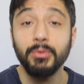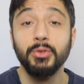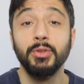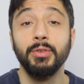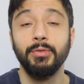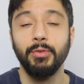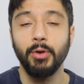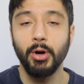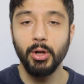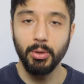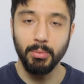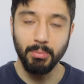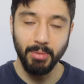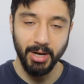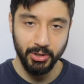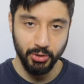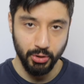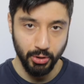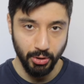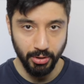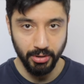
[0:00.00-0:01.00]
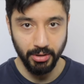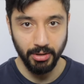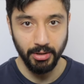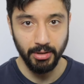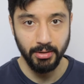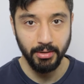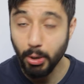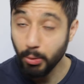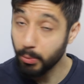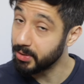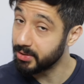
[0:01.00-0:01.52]
to follow my
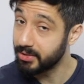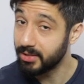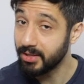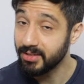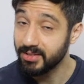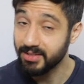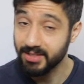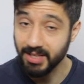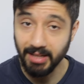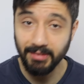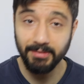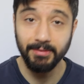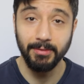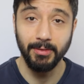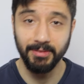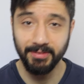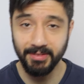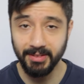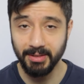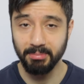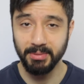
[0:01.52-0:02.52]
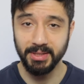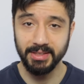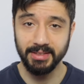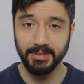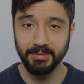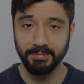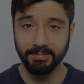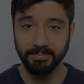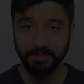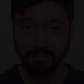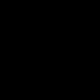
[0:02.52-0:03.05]
journey towards
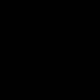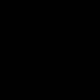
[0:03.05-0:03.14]
self-fulfillment.